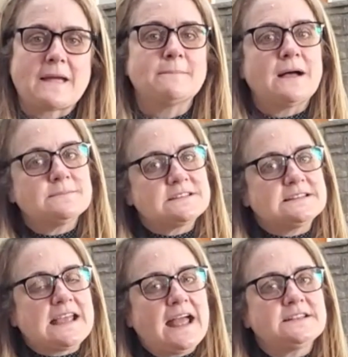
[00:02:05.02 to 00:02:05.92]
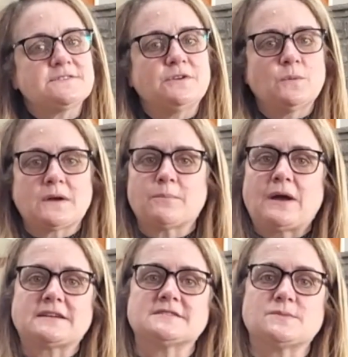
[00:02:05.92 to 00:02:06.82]
And moms and dads, if you want to
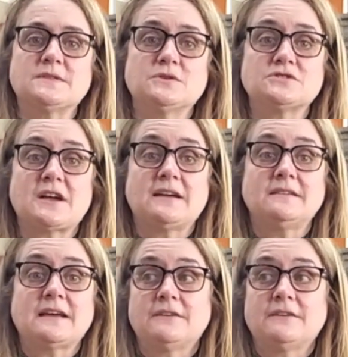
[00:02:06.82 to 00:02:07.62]
practice with your child,